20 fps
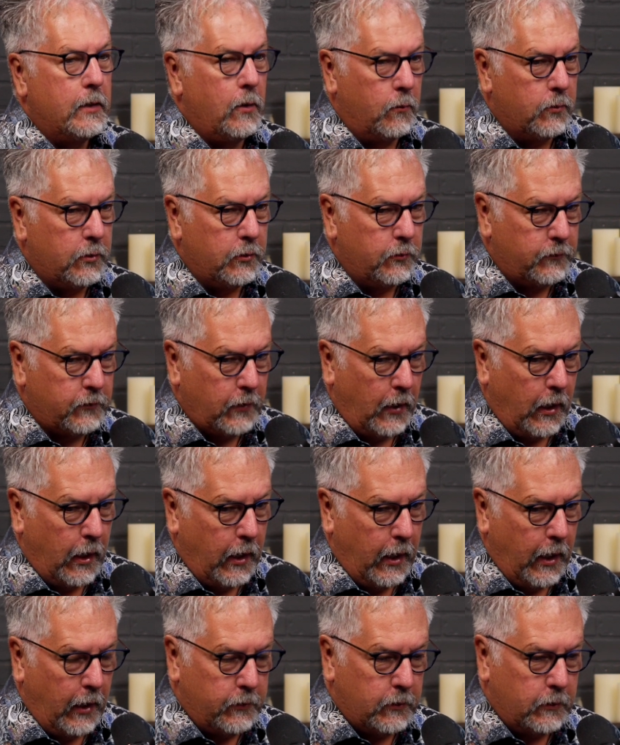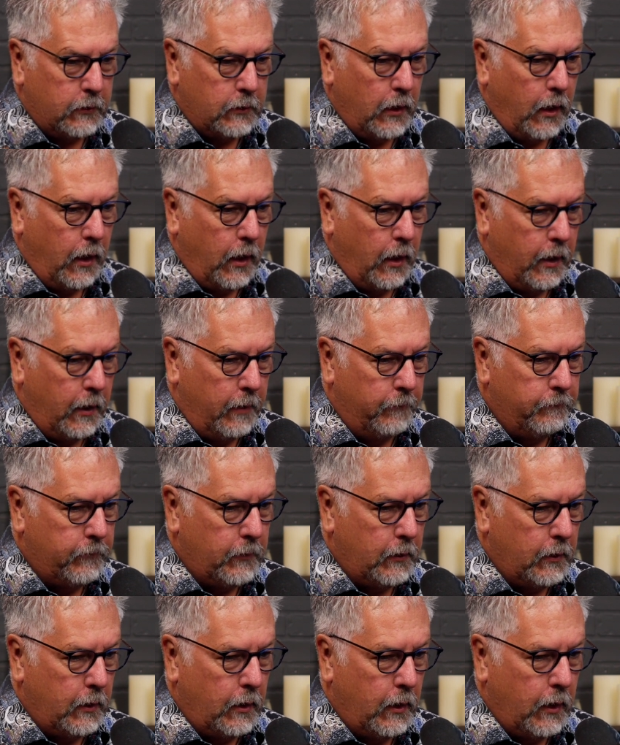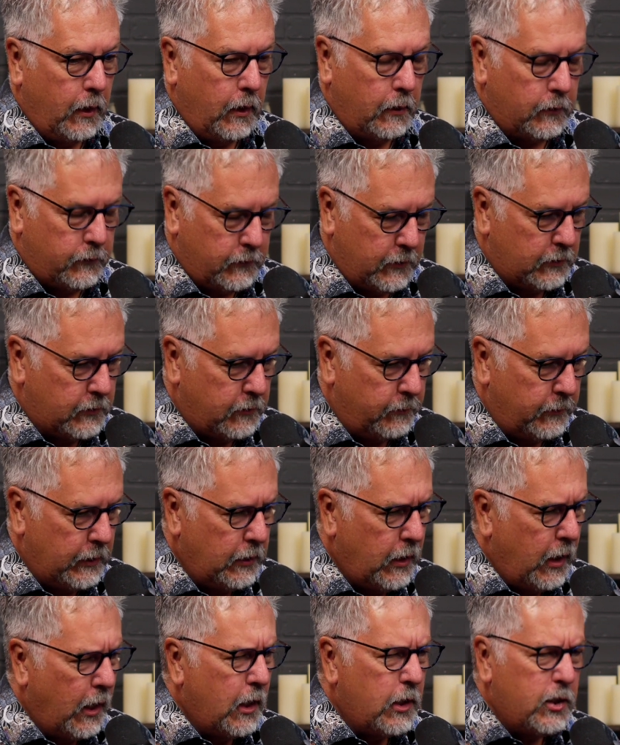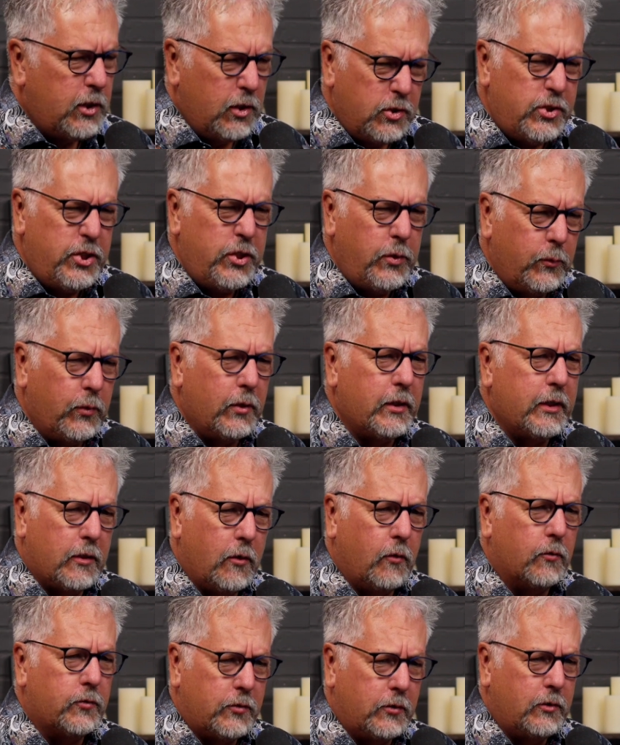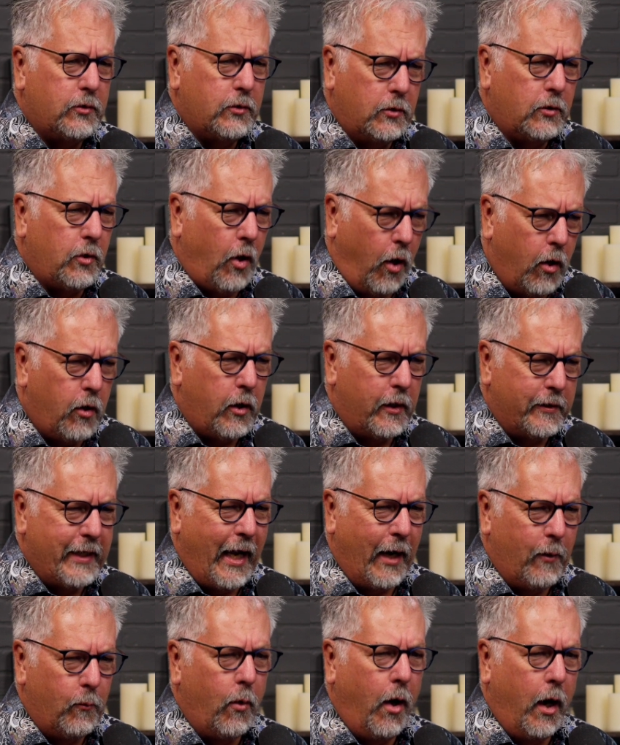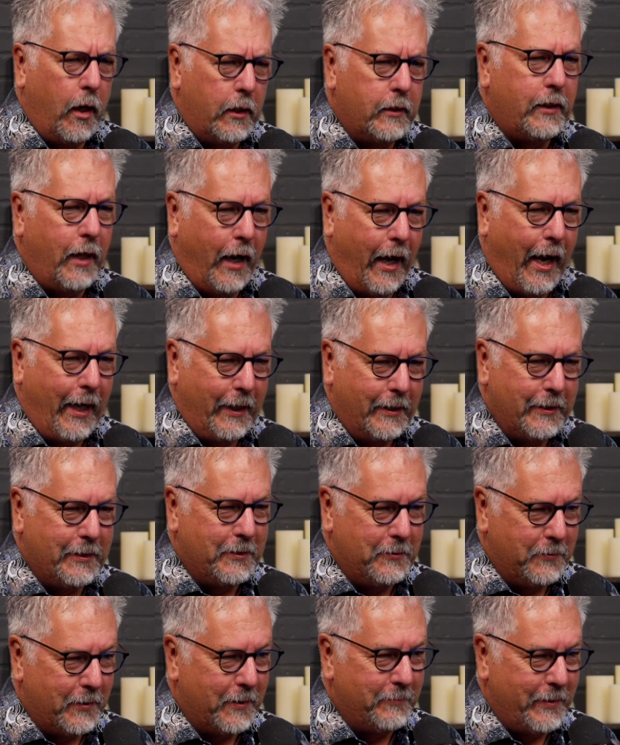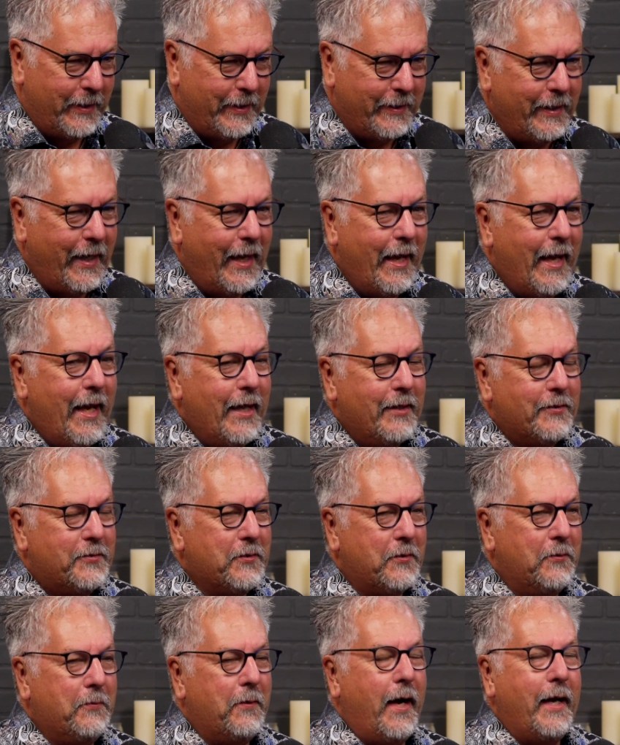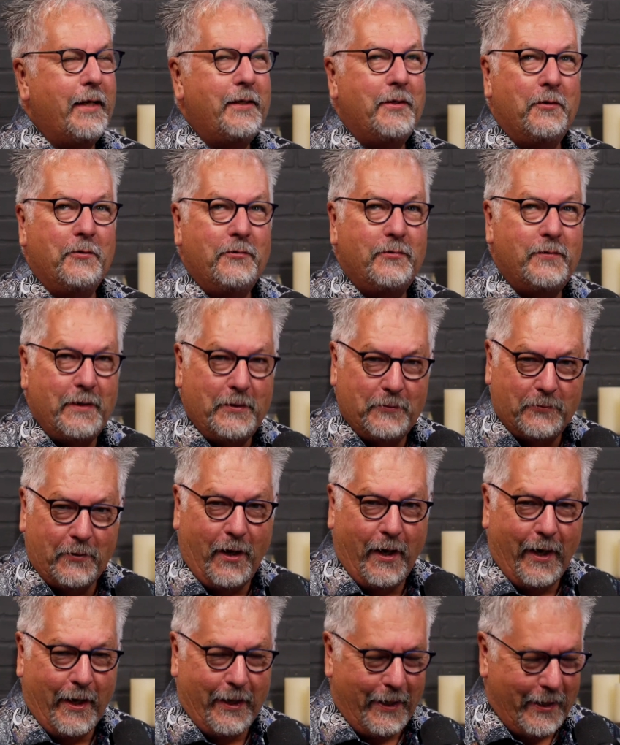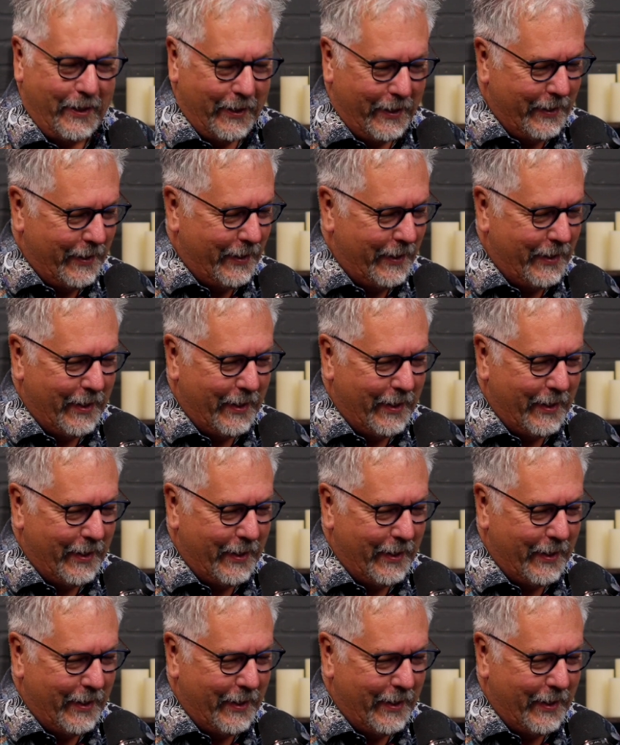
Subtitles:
The owners, Heather, said to me, "You should really go call on that Ron guy." You know what I mean? So I go see Ron.